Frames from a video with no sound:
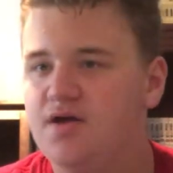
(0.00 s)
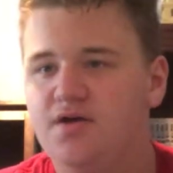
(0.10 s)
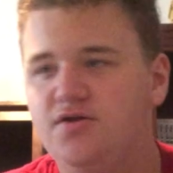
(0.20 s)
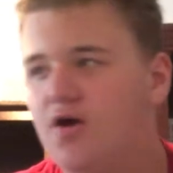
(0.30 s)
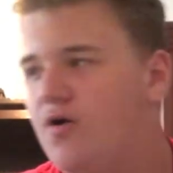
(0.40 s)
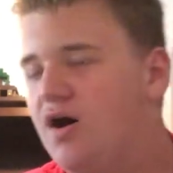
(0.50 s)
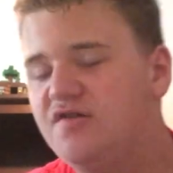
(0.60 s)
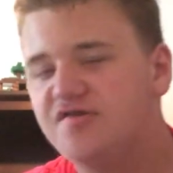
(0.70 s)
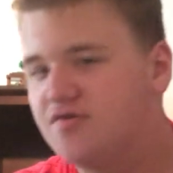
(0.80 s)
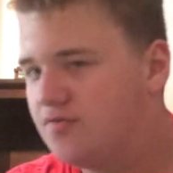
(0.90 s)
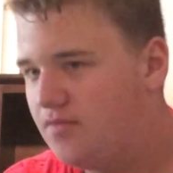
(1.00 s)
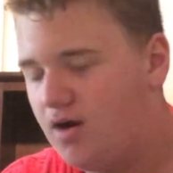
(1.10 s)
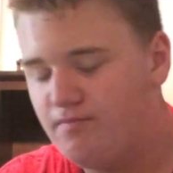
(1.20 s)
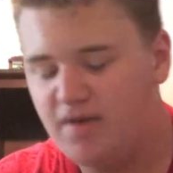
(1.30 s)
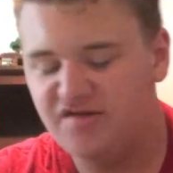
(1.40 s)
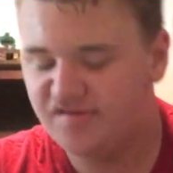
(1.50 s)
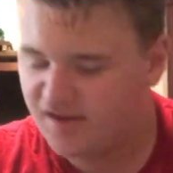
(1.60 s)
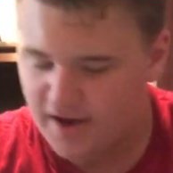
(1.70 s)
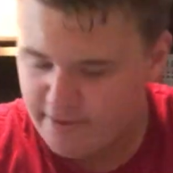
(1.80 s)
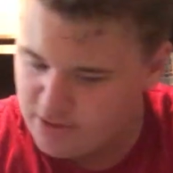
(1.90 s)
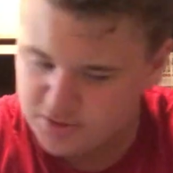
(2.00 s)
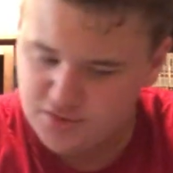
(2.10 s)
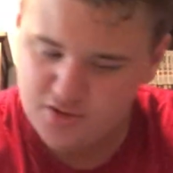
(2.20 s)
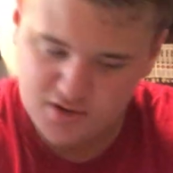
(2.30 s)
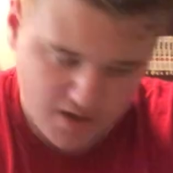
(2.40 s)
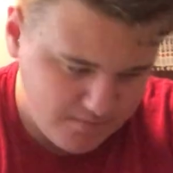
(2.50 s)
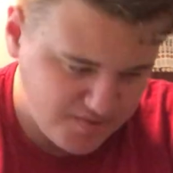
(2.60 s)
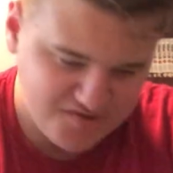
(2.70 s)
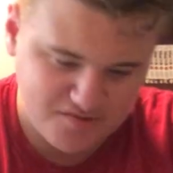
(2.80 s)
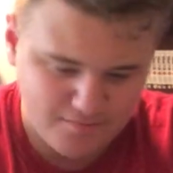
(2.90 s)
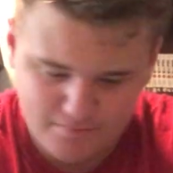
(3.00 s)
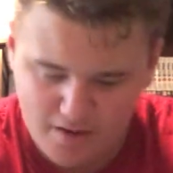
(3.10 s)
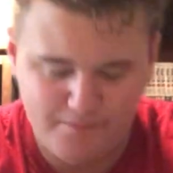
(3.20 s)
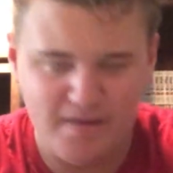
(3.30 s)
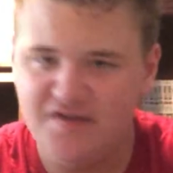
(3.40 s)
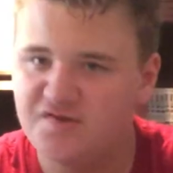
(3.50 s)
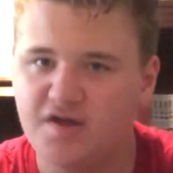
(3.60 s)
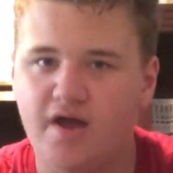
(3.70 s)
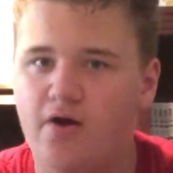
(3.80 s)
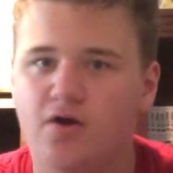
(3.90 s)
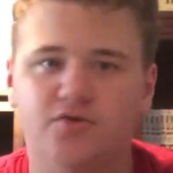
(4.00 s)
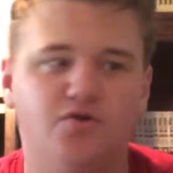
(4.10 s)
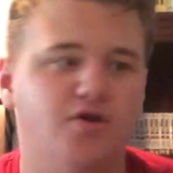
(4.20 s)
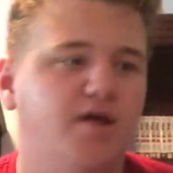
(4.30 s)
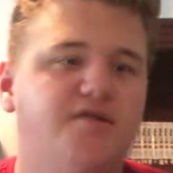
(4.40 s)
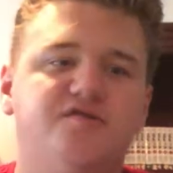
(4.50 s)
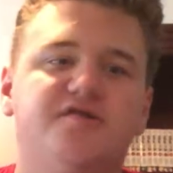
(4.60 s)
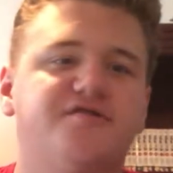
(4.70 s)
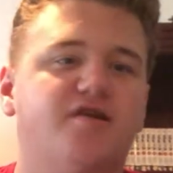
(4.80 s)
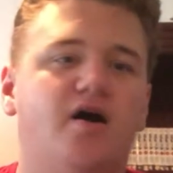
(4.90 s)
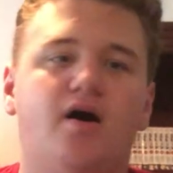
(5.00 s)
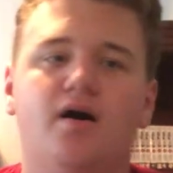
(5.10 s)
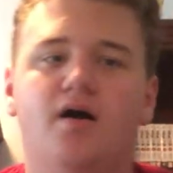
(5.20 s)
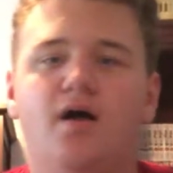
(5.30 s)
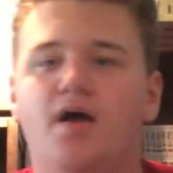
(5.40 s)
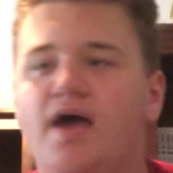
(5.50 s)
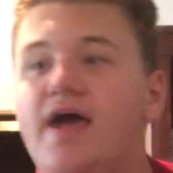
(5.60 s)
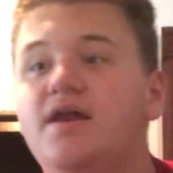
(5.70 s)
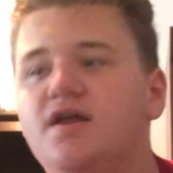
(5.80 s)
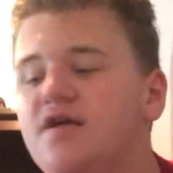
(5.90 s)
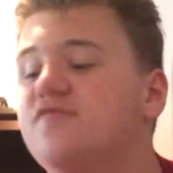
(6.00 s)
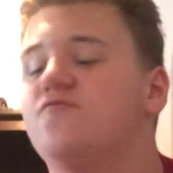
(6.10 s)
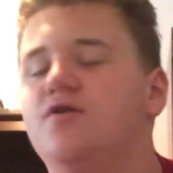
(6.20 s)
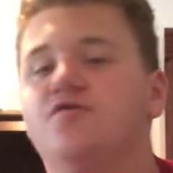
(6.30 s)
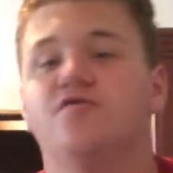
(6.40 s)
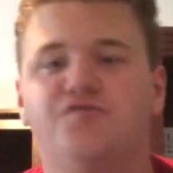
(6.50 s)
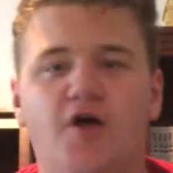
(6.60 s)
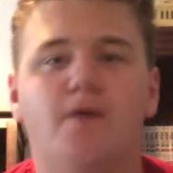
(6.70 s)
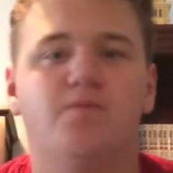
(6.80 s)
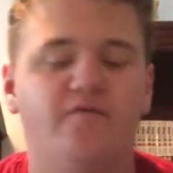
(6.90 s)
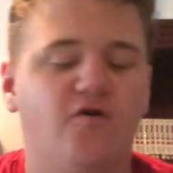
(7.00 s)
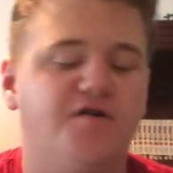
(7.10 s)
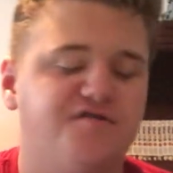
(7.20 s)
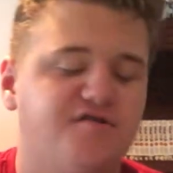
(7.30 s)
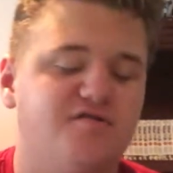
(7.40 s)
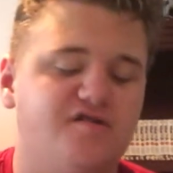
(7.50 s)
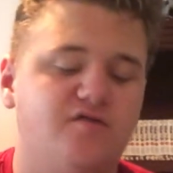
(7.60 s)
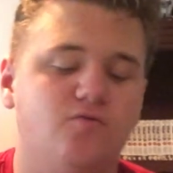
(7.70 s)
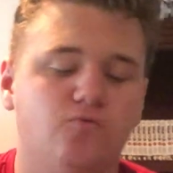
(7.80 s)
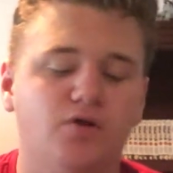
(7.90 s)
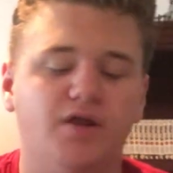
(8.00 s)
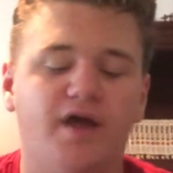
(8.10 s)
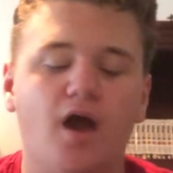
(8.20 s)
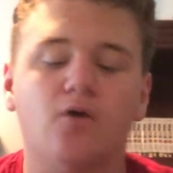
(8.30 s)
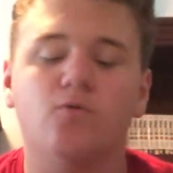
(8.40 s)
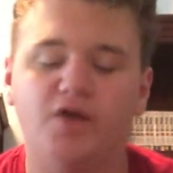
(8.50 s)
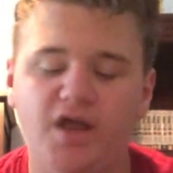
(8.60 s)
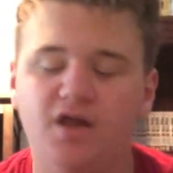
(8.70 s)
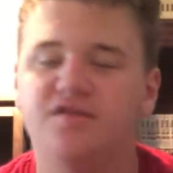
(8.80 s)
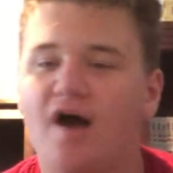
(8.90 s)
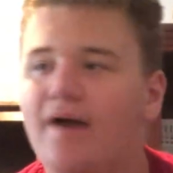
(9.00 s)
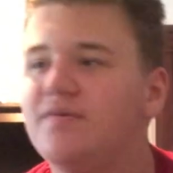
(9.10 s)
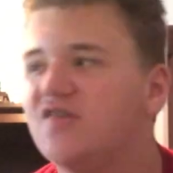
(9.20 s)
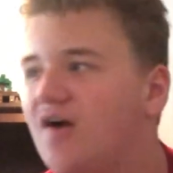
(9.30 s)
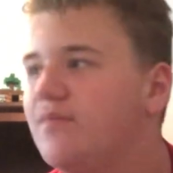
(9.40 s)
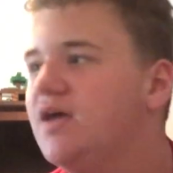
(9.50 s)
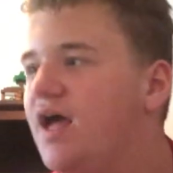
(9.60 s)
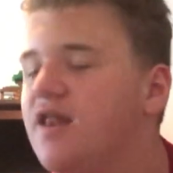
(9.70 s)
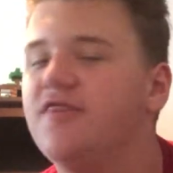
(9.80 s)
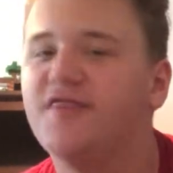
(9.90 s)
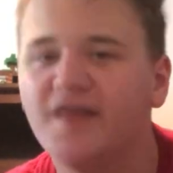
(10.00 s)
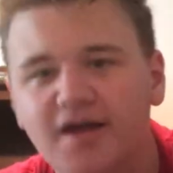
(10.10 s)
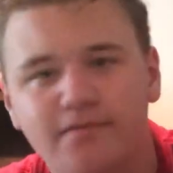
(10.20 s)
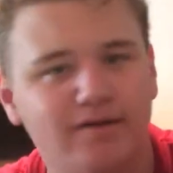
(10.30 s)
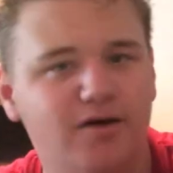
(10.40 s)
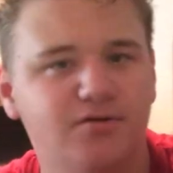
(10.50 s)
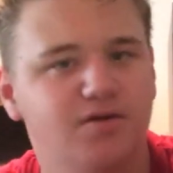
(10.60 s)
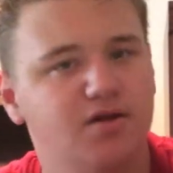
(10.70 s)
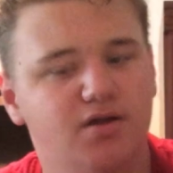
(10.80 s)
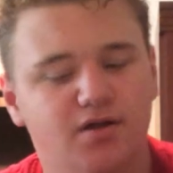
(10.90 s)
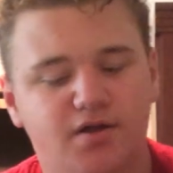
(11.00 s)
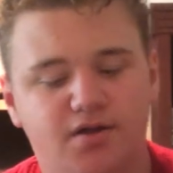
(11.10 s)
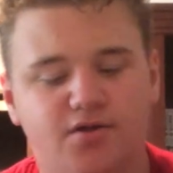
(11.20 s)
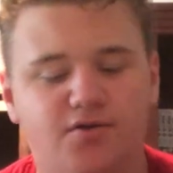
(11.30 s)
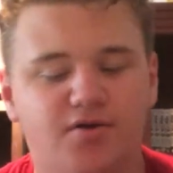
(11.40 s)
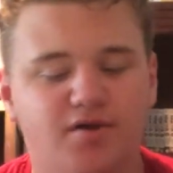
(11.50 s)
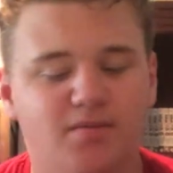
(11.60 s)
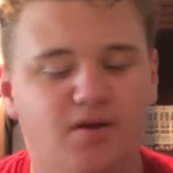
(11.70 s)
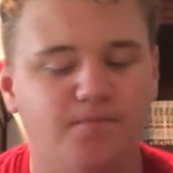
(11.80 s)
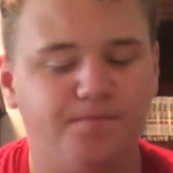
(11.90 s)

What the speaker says: Johan's an amazing character. Kenma's an amazing character. It's just, and it is one of those thought-provoking series that you really gotta read time and time again and think about. You know what I mean?